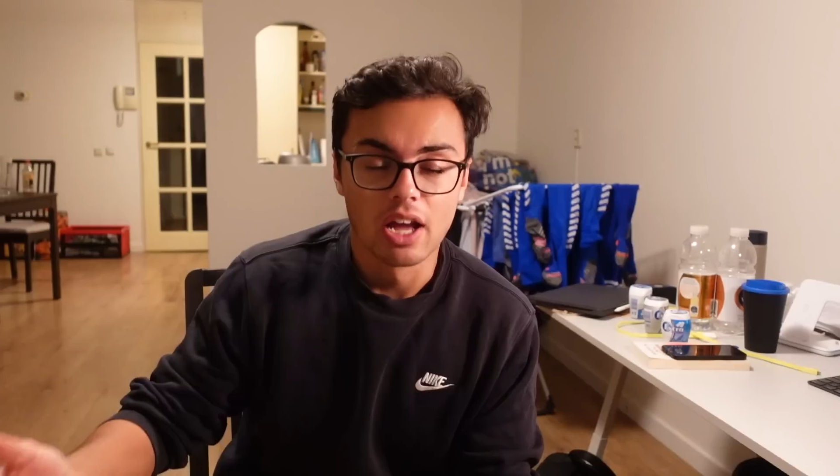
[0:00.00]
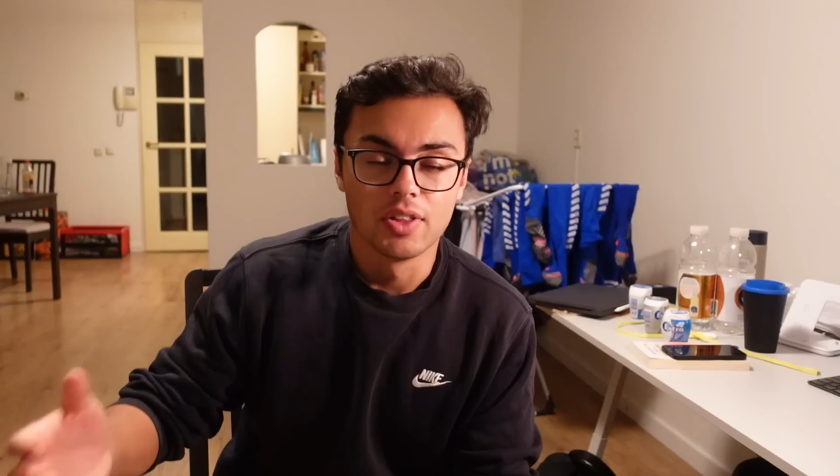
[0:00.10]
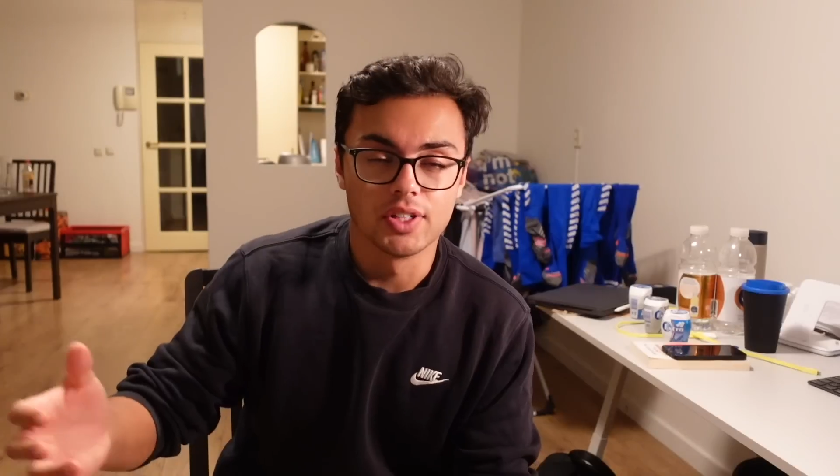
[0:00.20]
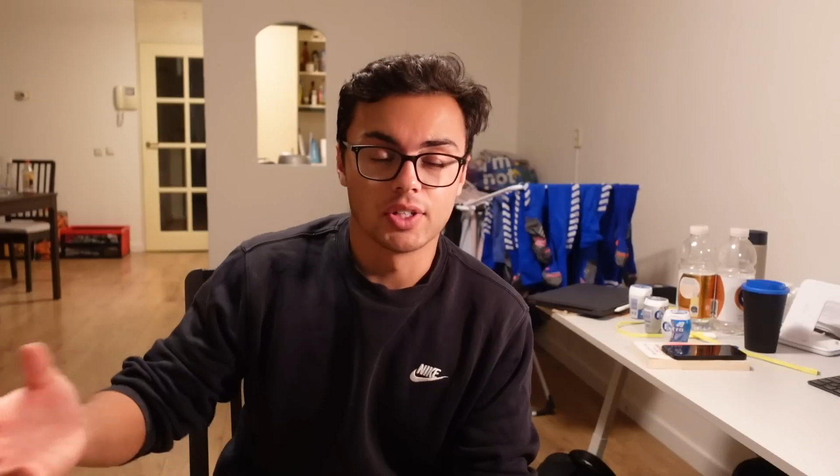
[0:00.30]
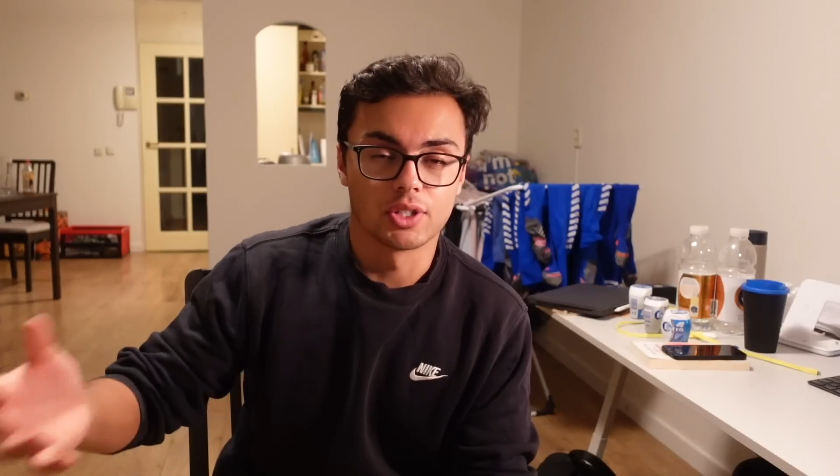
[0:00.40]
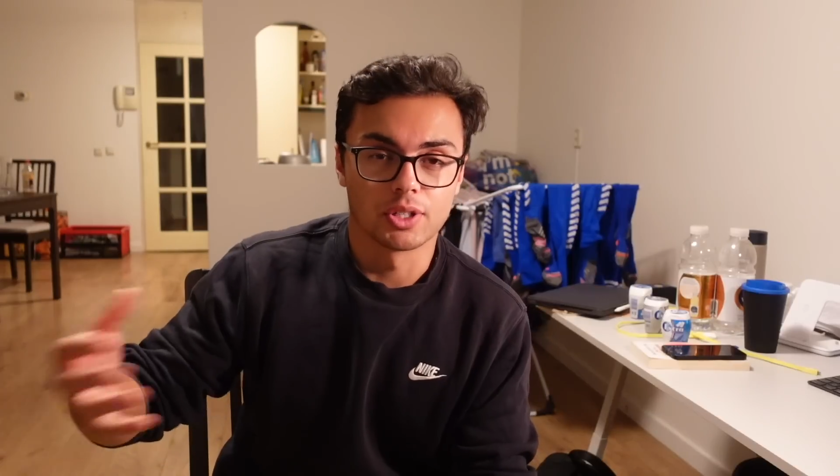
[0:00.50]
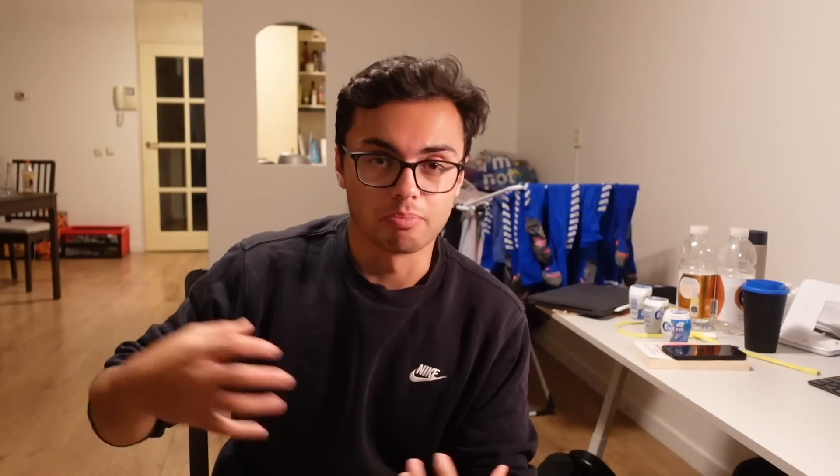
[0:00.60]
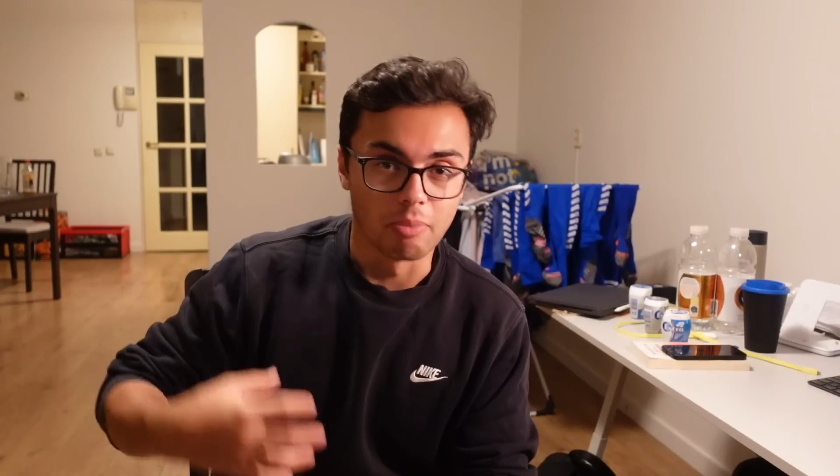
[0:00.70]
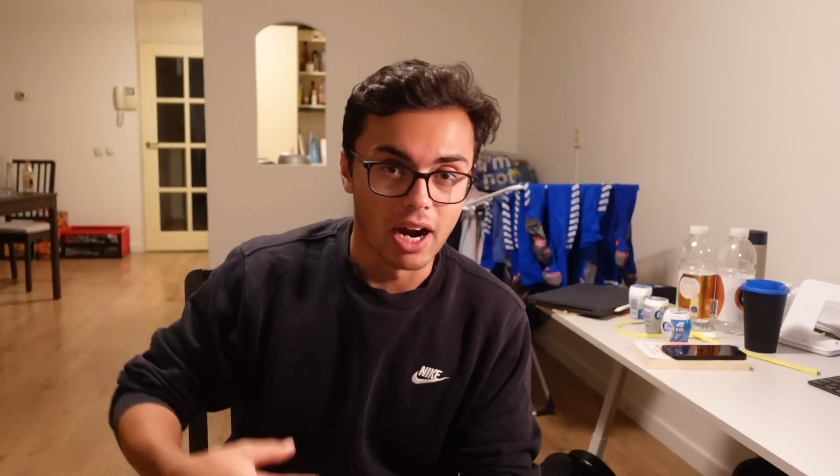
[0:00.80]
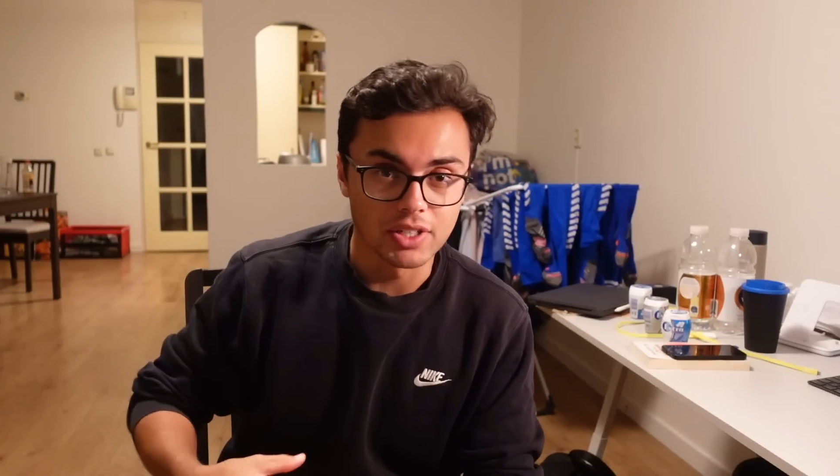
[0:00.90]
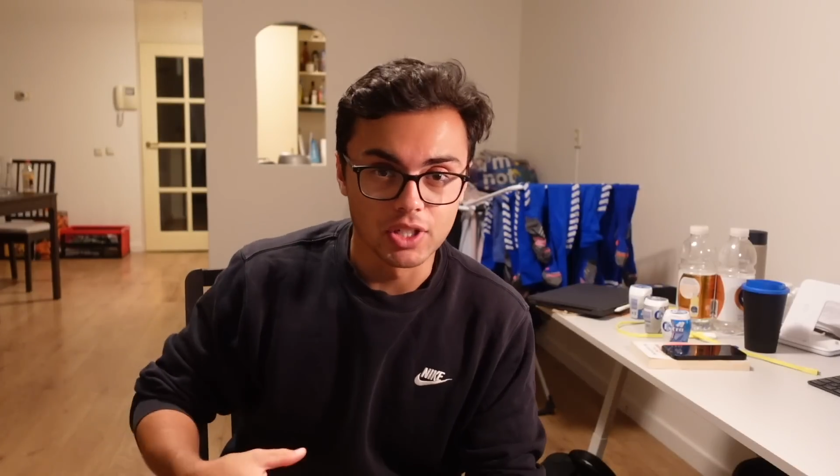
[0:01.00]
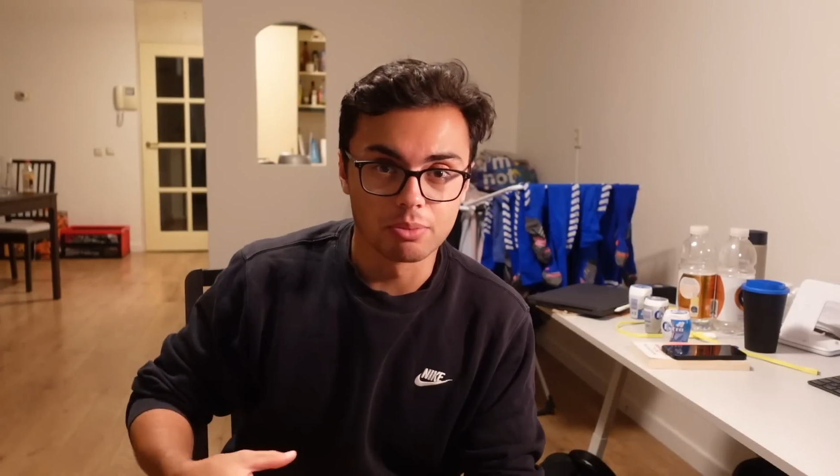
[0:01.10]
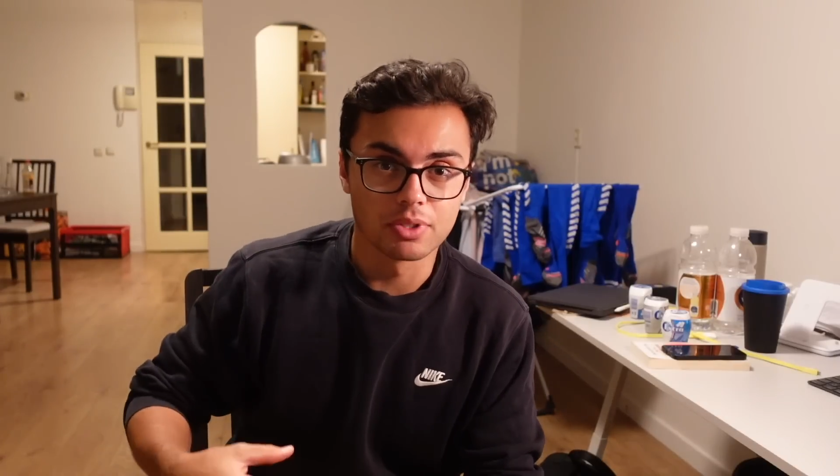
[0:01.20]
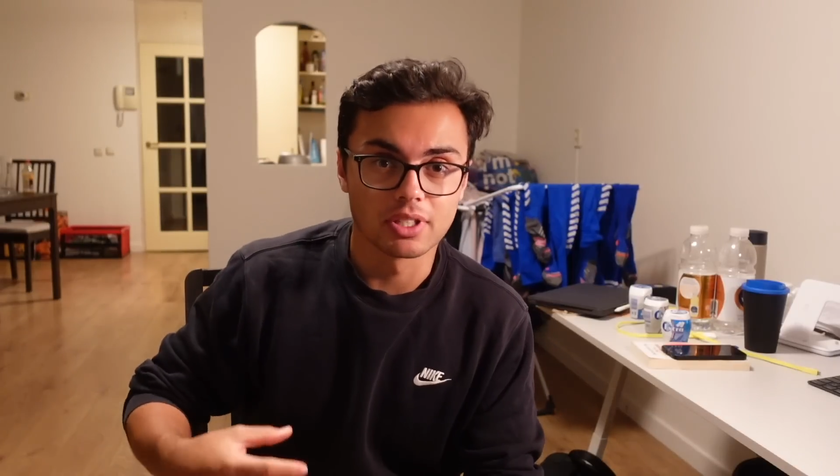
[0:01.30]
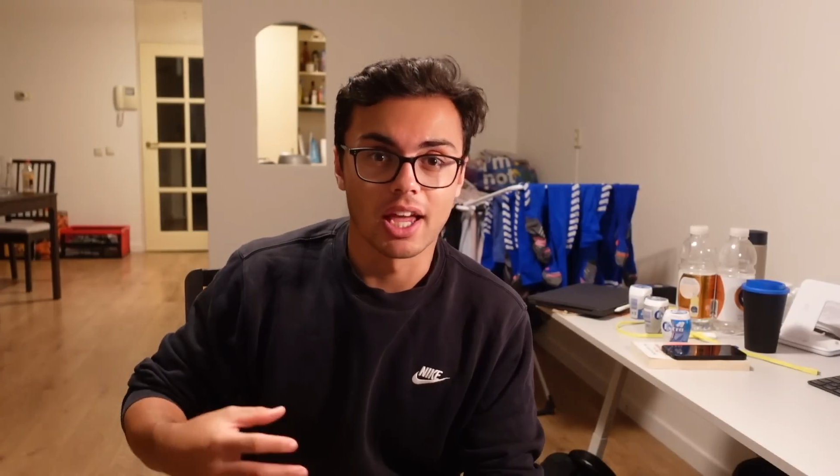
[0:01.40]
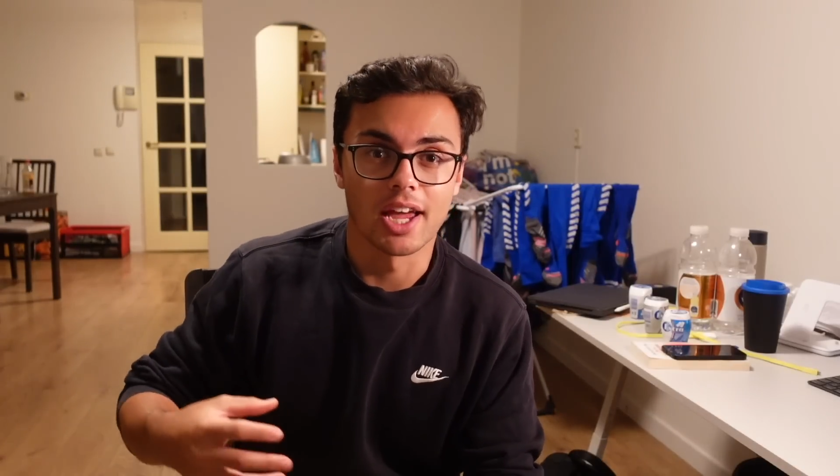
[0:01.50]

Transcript: These are just my tips